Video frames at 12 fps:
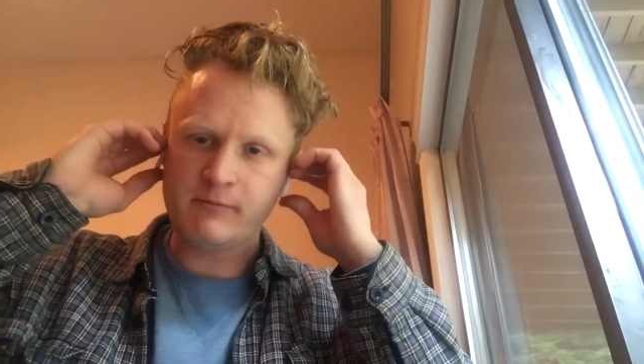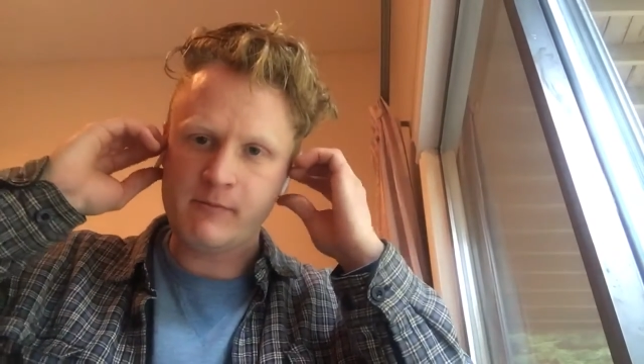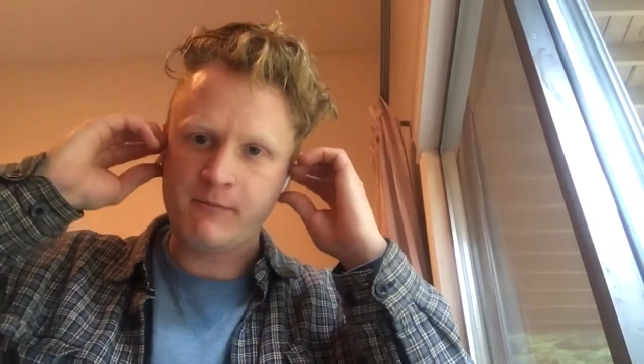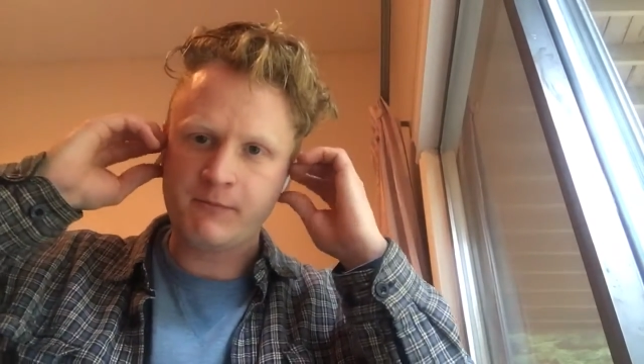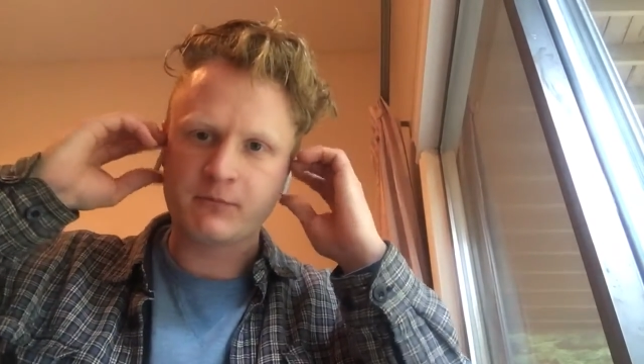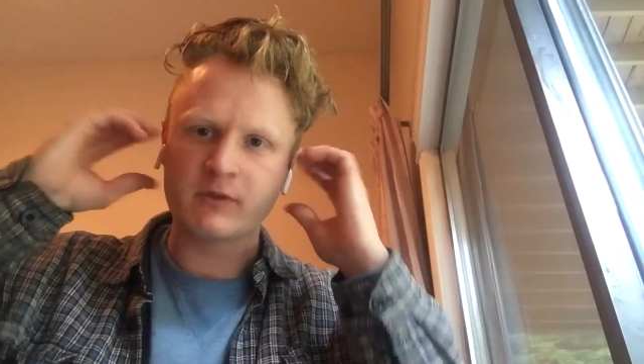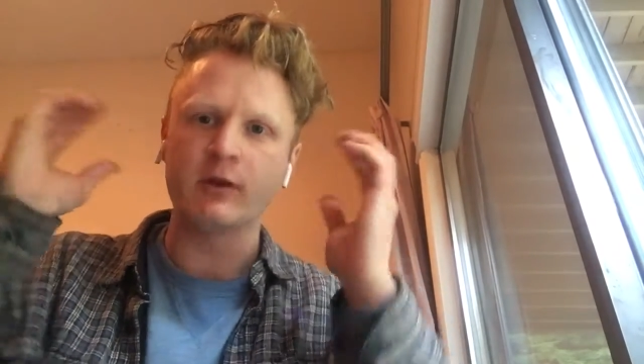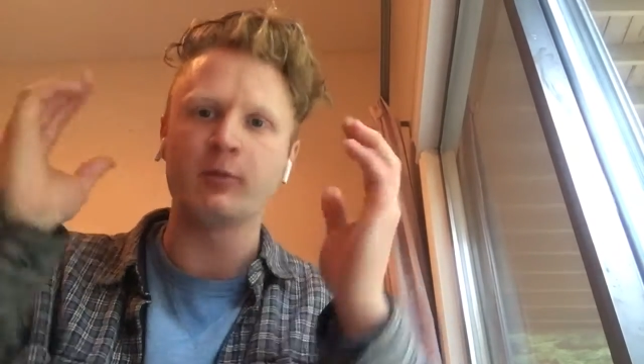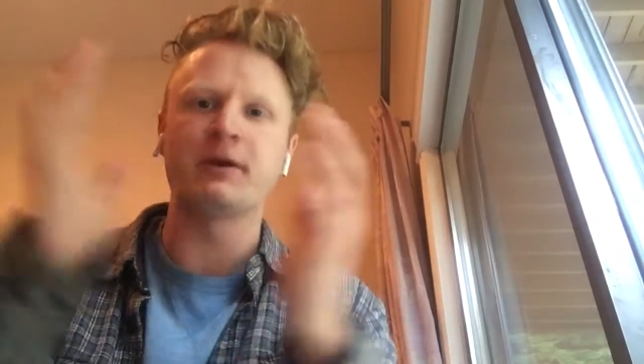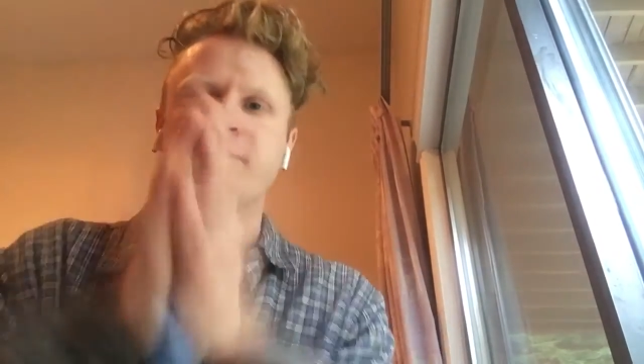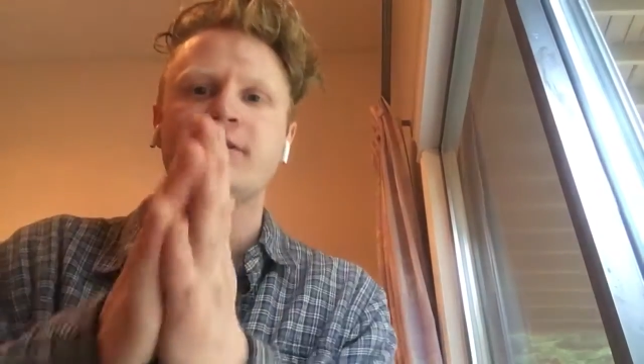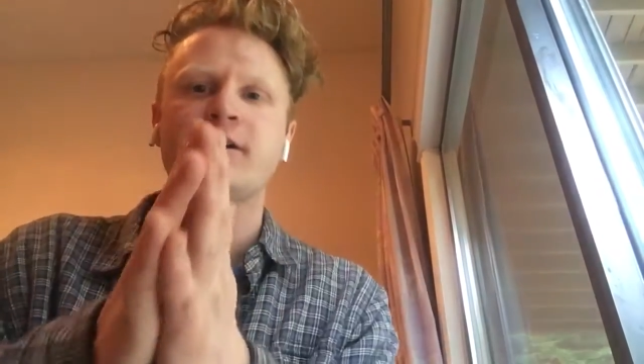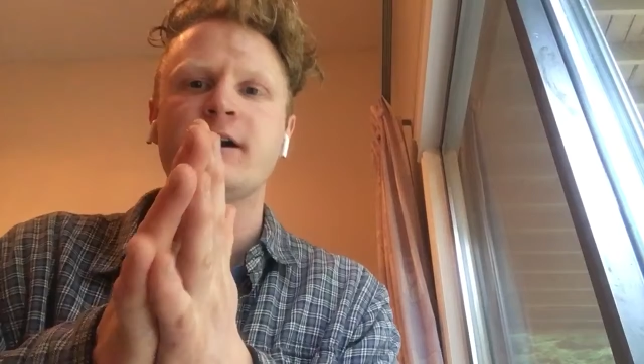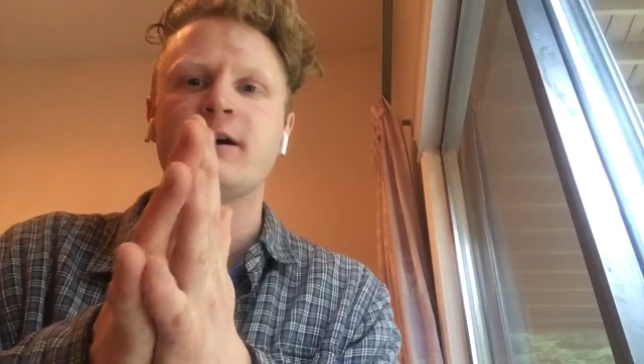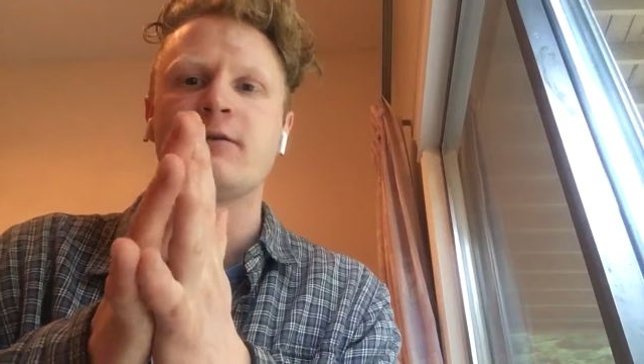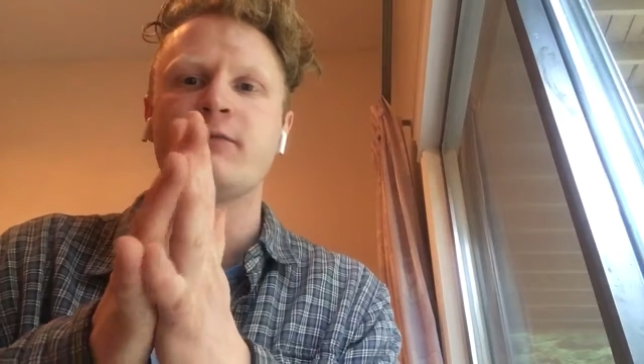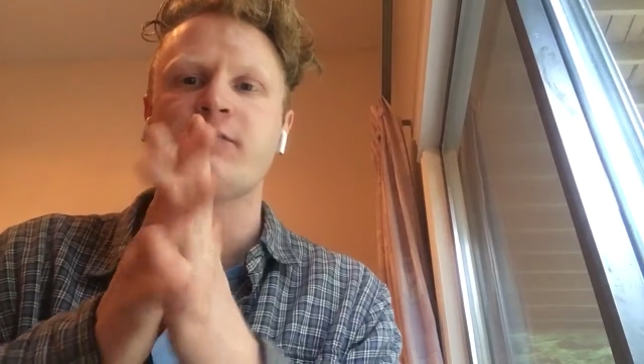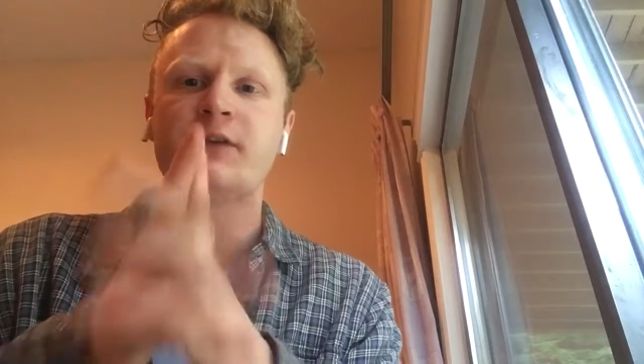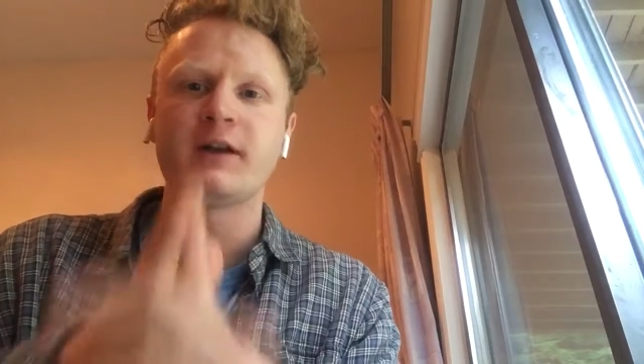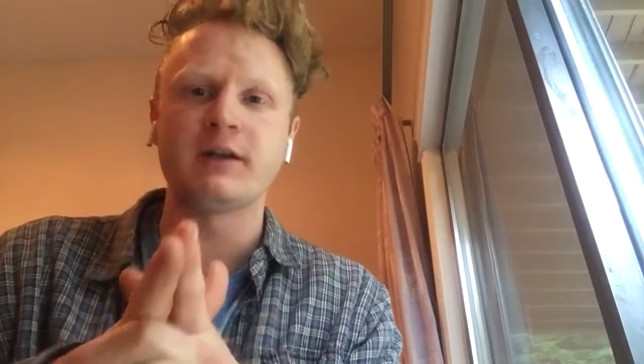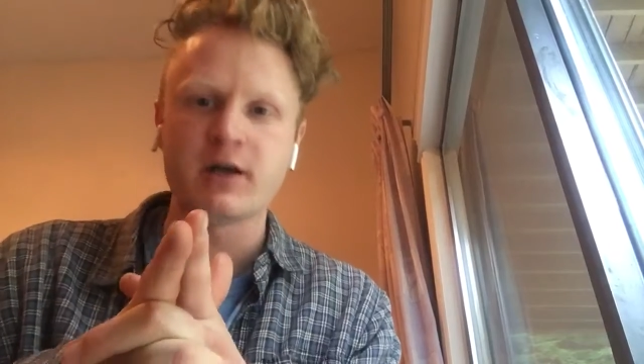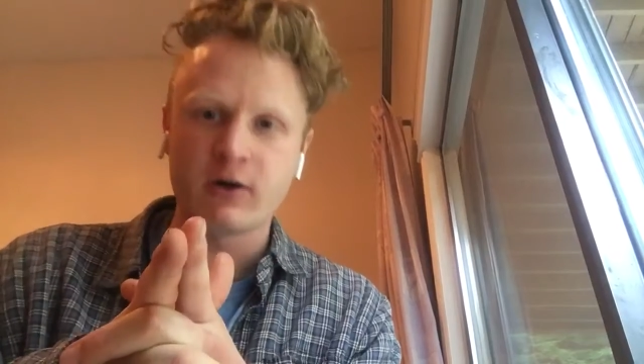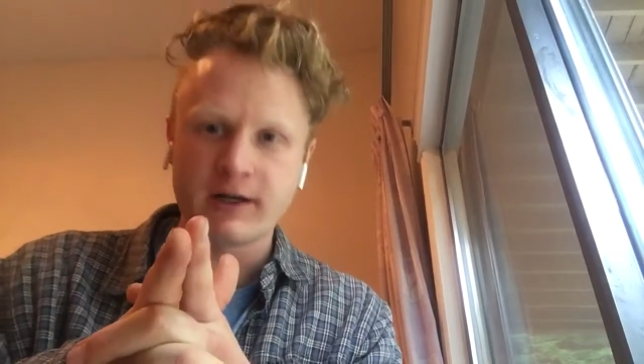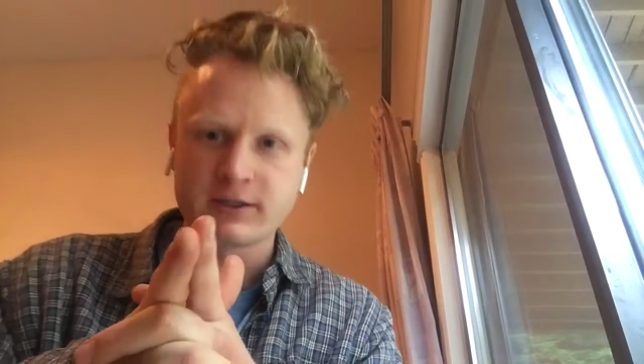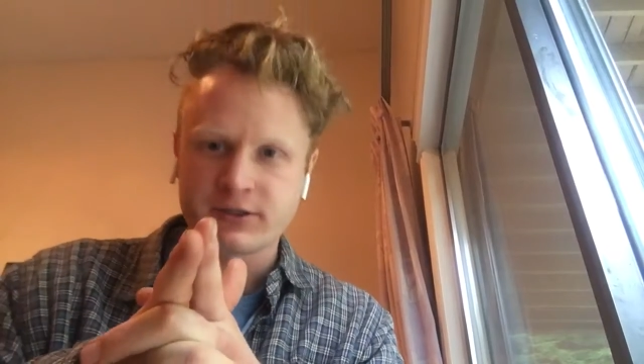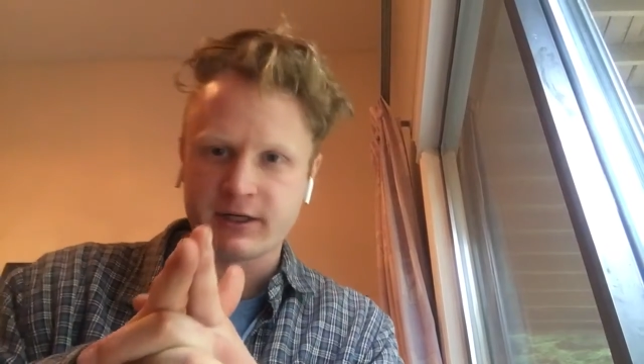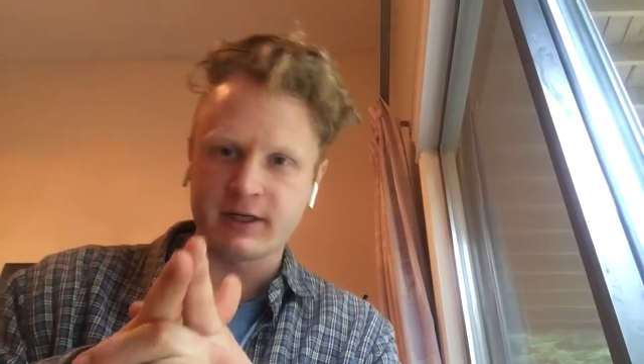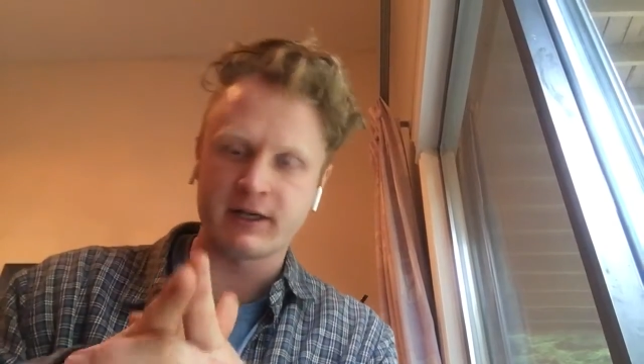A little bit of a video entry